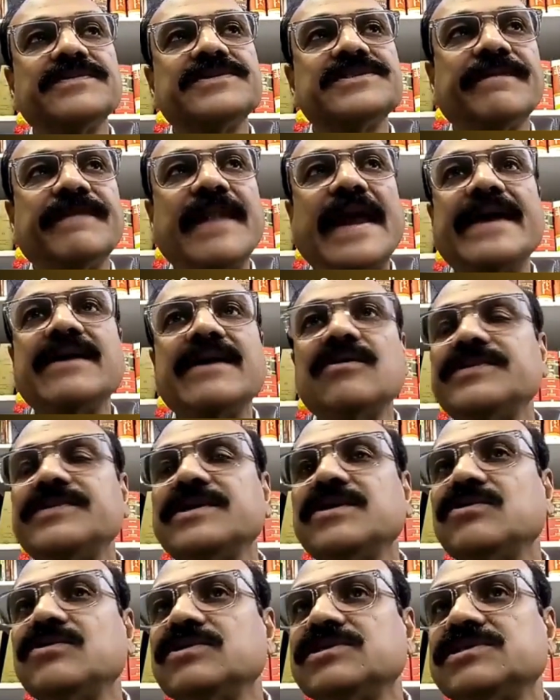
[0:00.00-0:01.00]
supplying
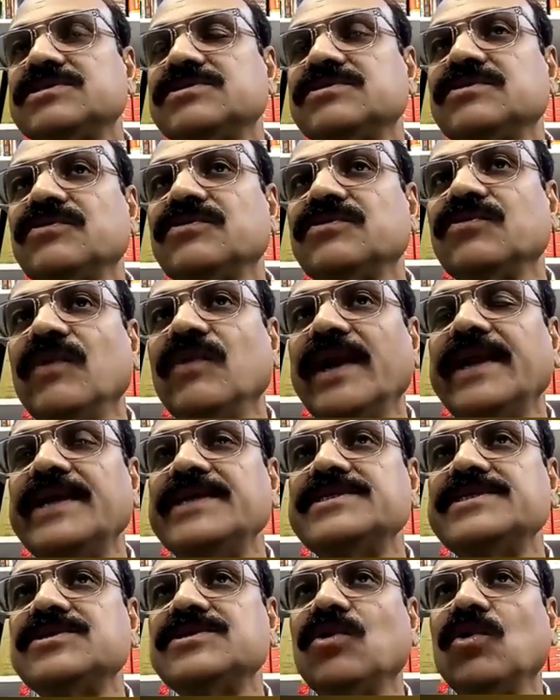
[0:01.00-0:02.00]
of the goods. One
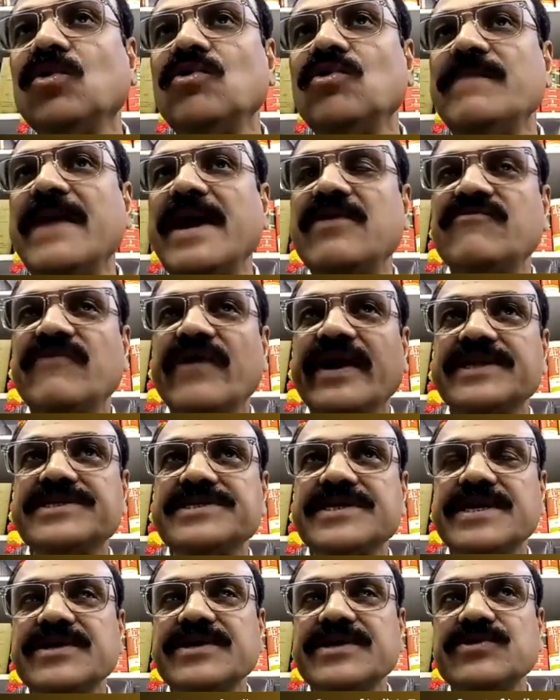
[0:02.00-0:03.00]
is own
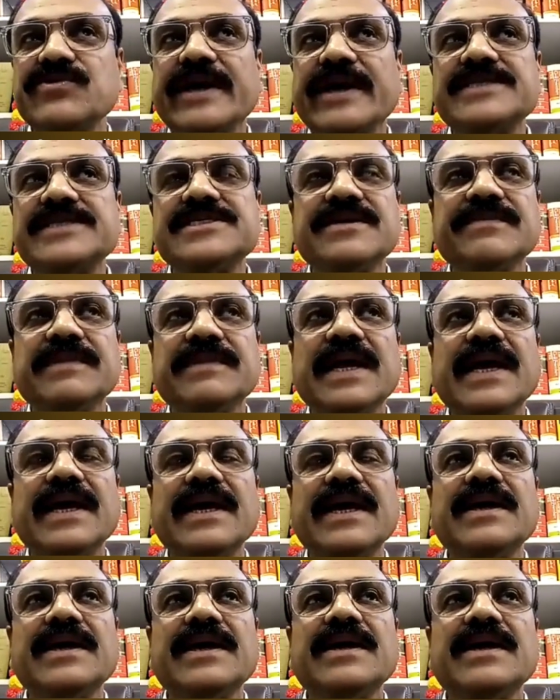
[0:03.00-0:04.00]
manufacturing, you can
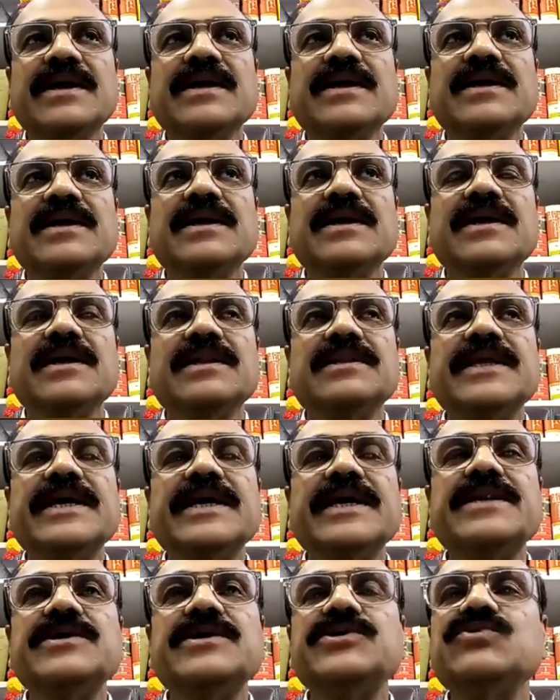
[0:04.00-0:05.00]
supply.
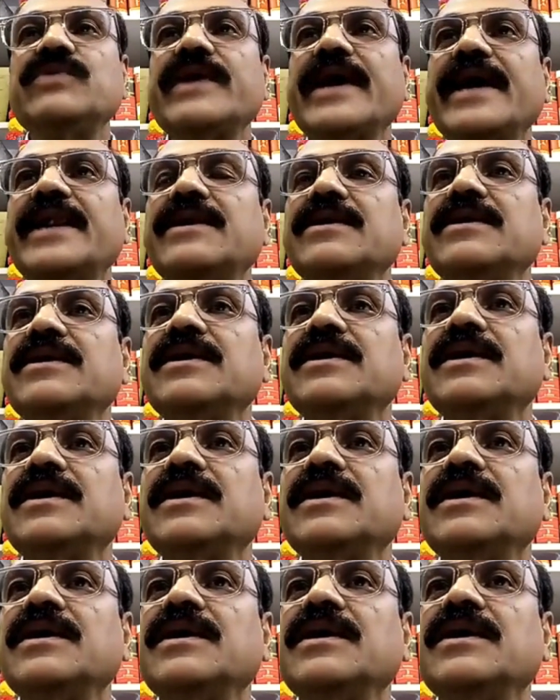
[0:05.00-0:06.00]
Then you can
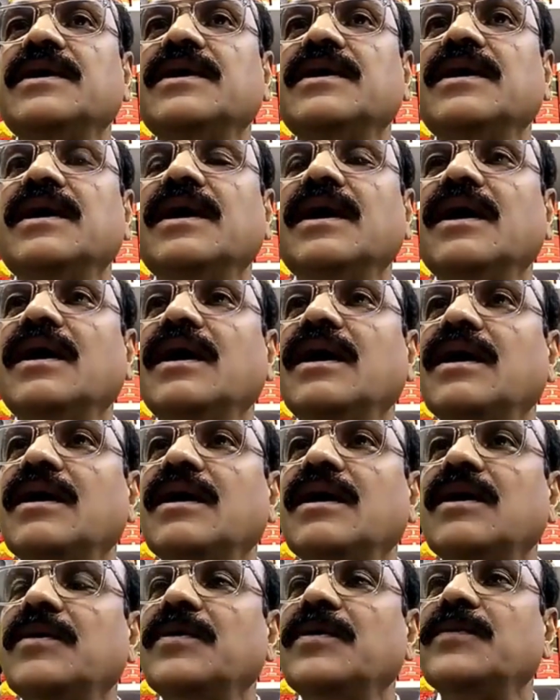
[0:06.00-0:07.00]

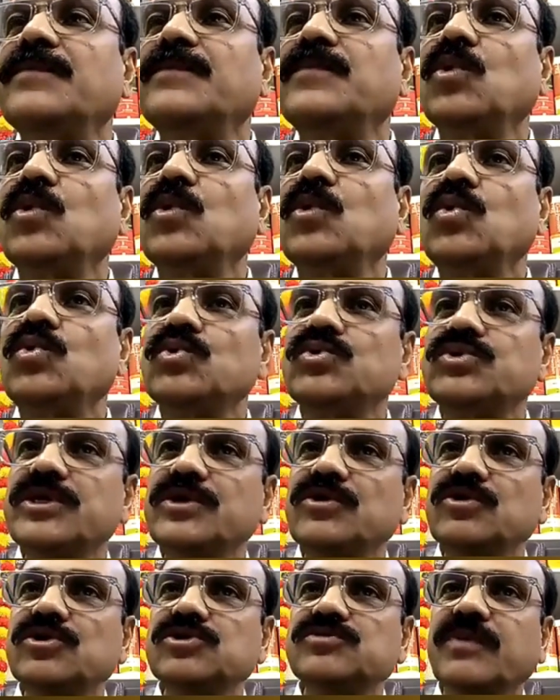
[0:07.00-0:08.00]

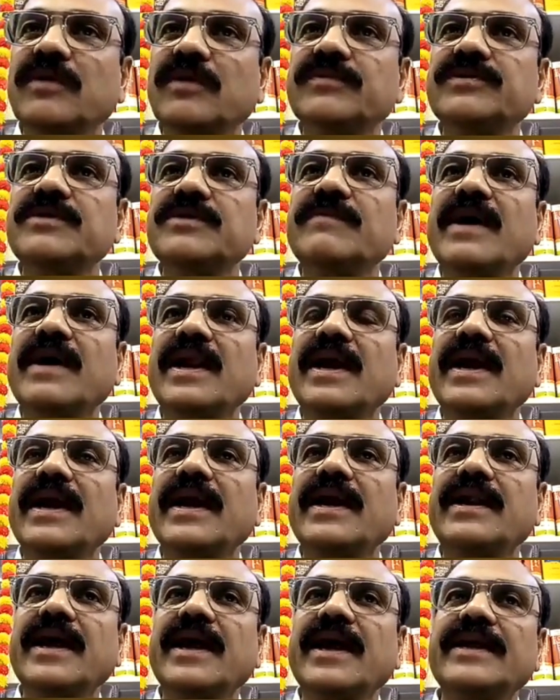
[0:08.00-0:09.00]
procure the goods from the
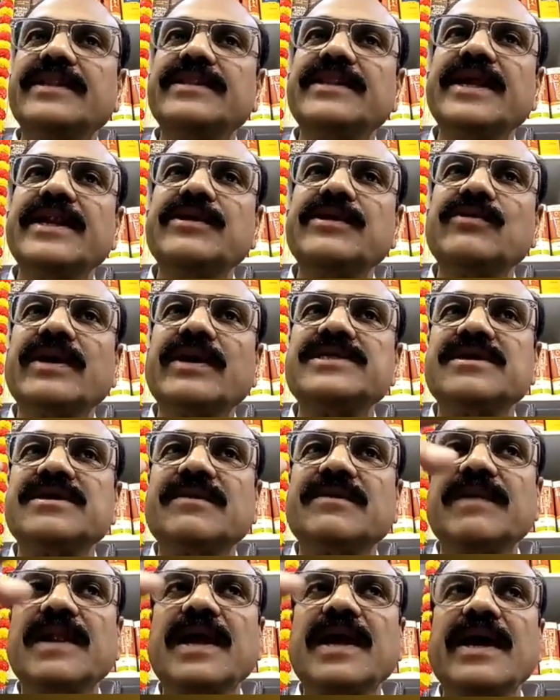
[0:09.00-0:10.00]
market, and then you can
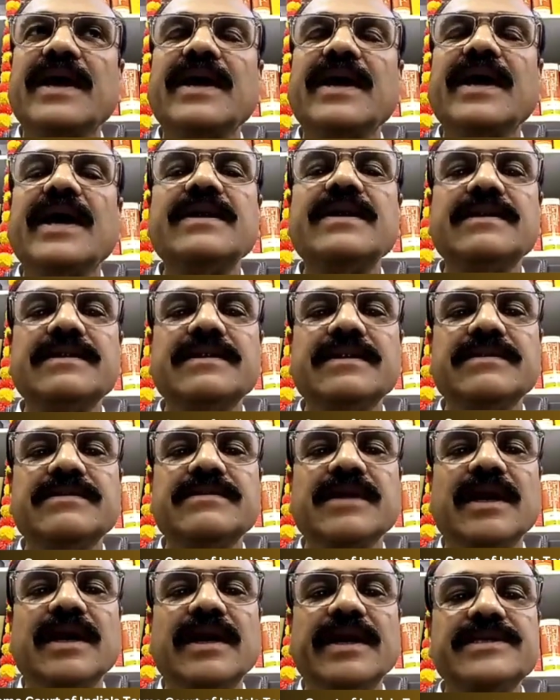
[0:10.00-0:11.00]
supply. And
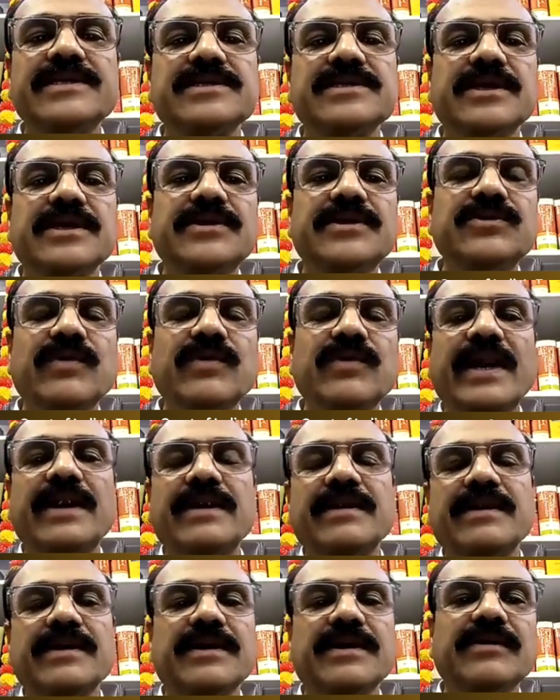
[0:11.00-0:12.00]
third is you
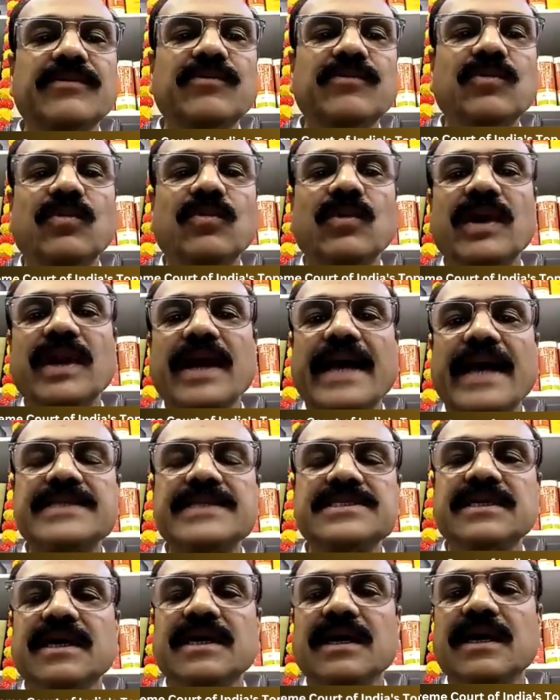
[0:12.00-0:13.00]
can work
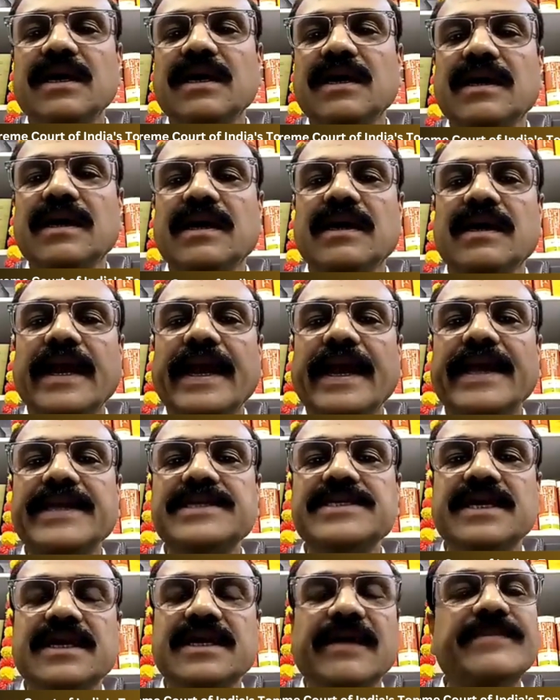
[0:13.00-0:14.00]
as a
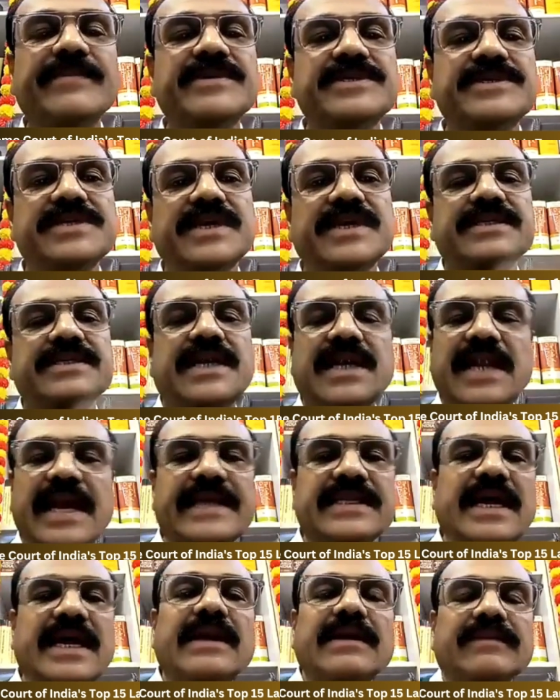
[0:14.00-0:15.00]
agent, commission agent,
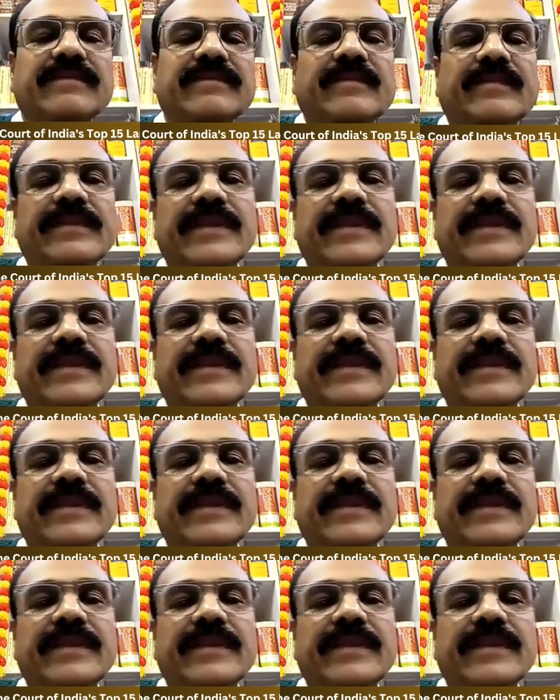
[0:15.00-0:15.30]
like that.